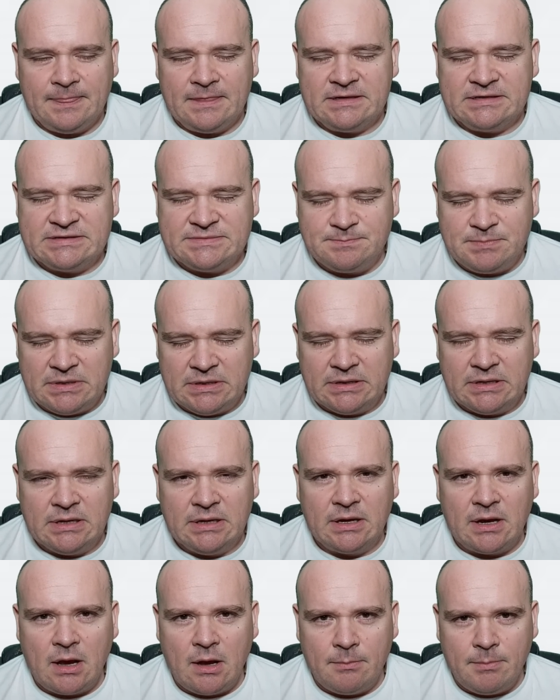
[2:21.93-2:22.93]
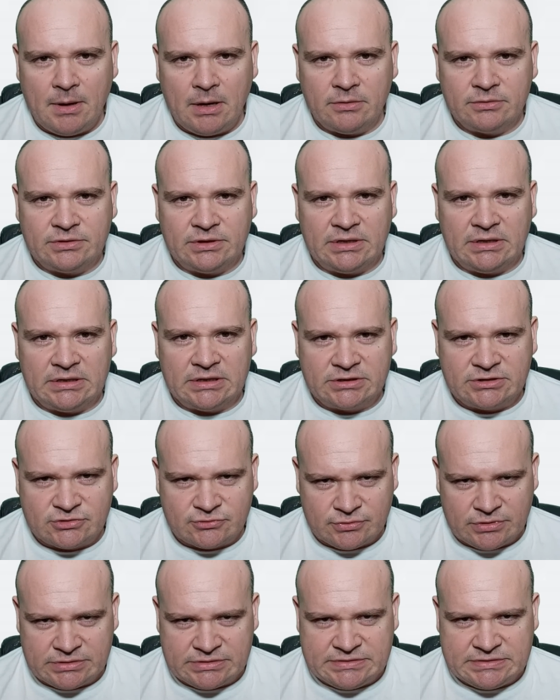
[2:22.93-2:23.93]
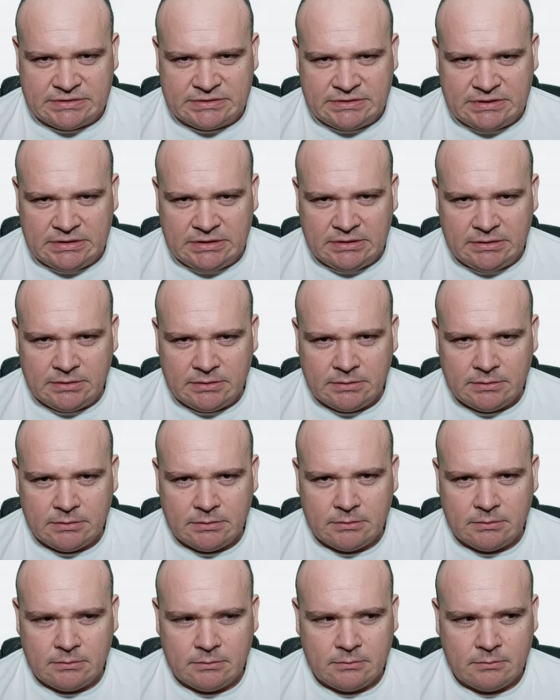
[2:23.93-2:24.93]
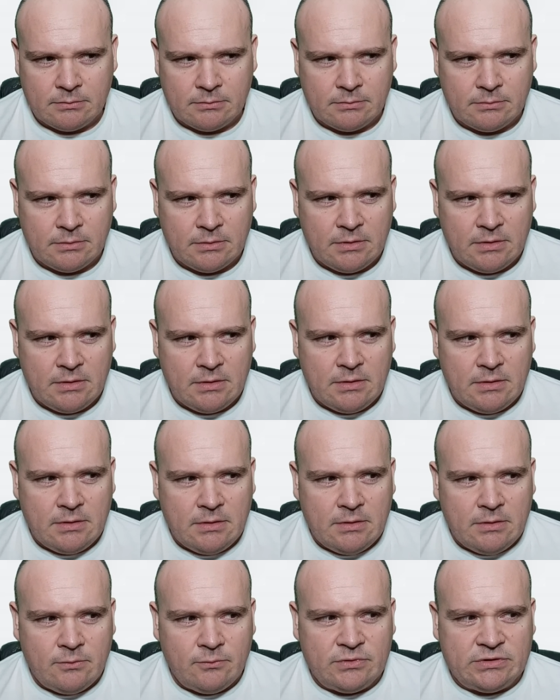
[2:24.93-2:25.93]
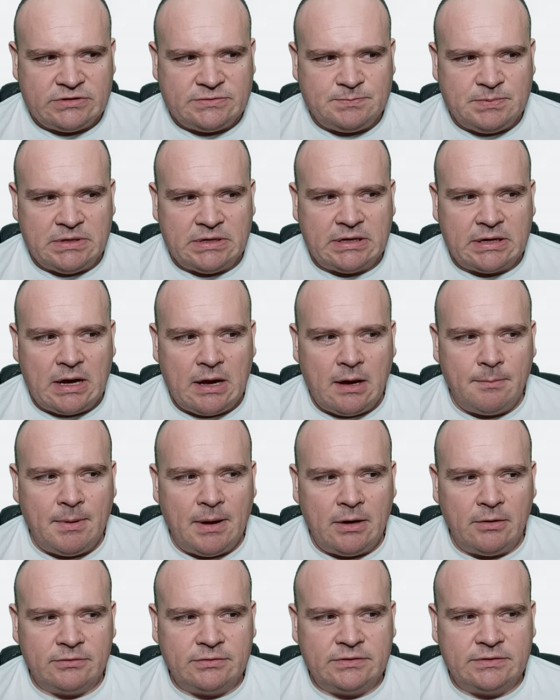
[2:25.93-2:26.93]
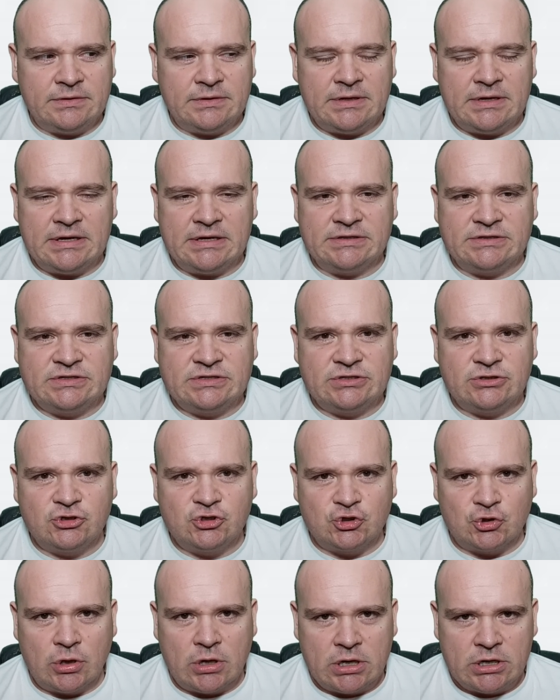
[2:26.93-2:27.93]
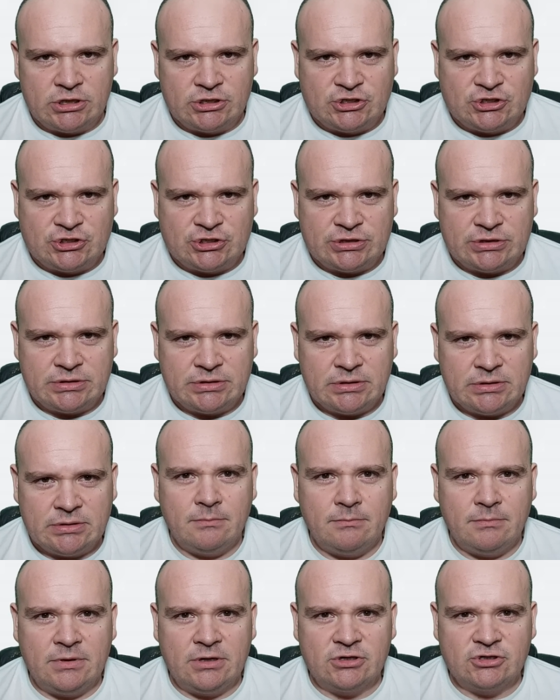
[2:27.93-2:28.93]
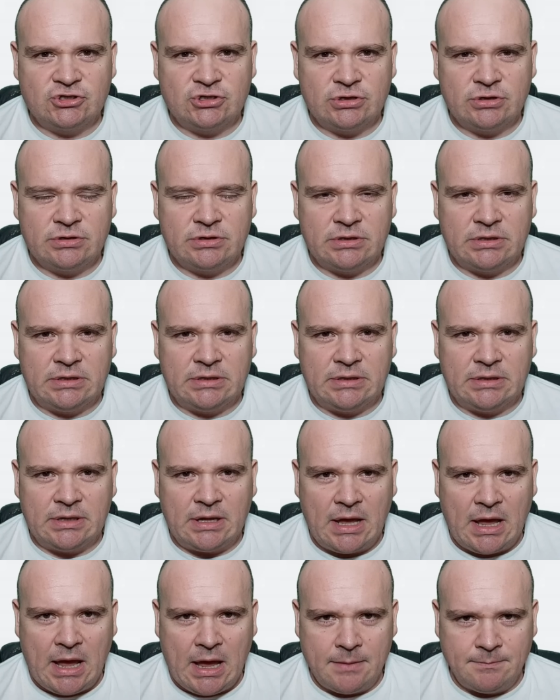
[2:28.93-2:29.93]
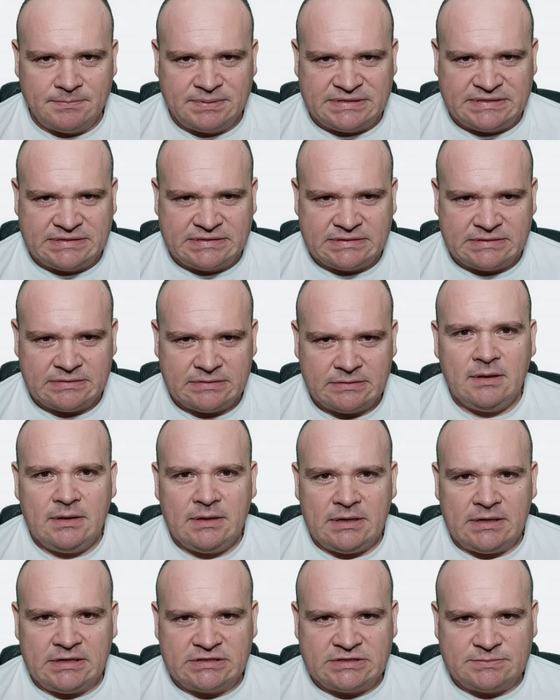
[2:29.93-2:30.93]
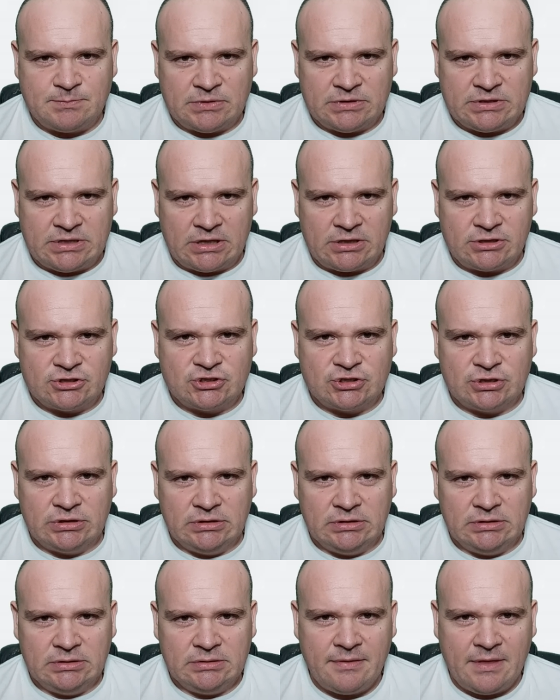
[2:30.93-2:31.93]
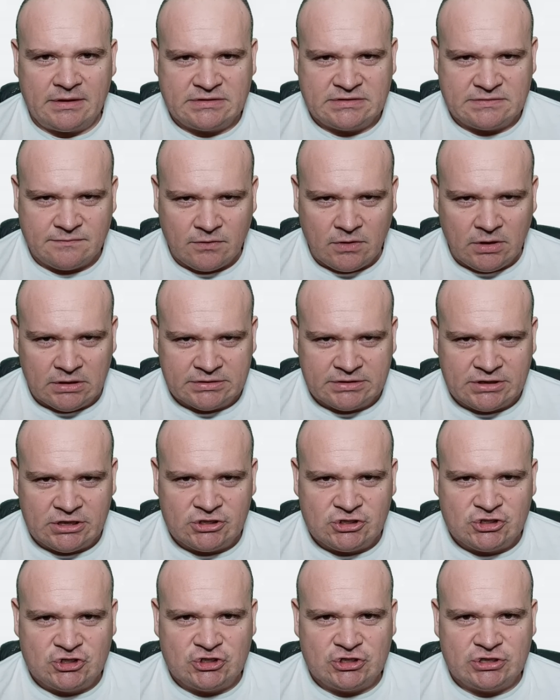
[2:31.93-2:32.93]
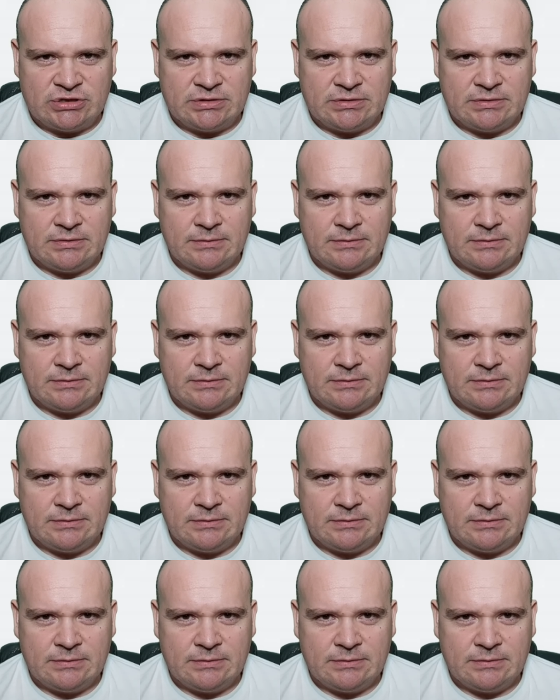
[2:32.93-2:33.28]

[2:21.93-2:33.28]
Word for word: Speaking about electricity, we speak about its charge measured in amps, its potential, that's voltage,